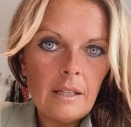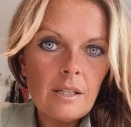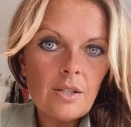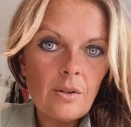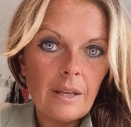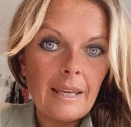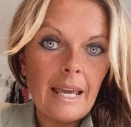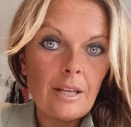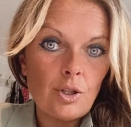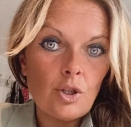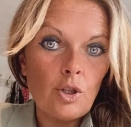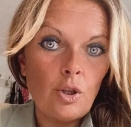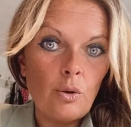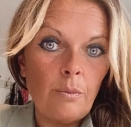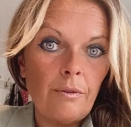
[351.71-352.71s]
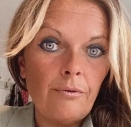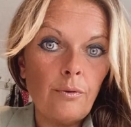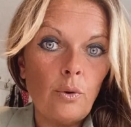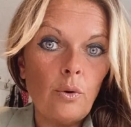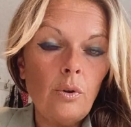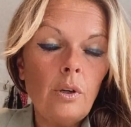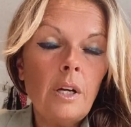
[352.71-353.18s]
so it gets to you
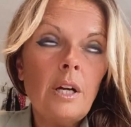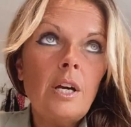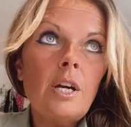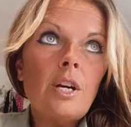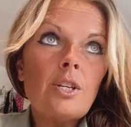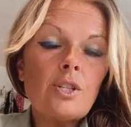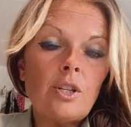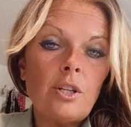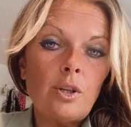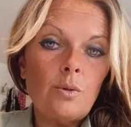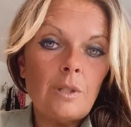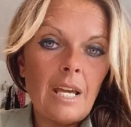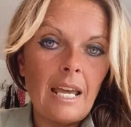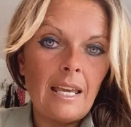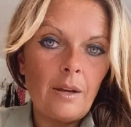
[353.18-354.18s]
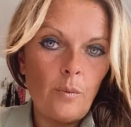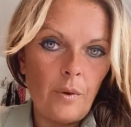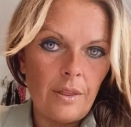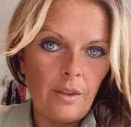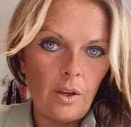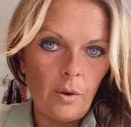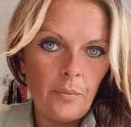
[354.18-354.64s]
before, so that you take it
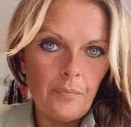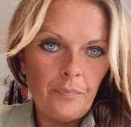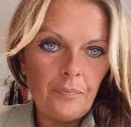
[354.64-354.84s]
with you.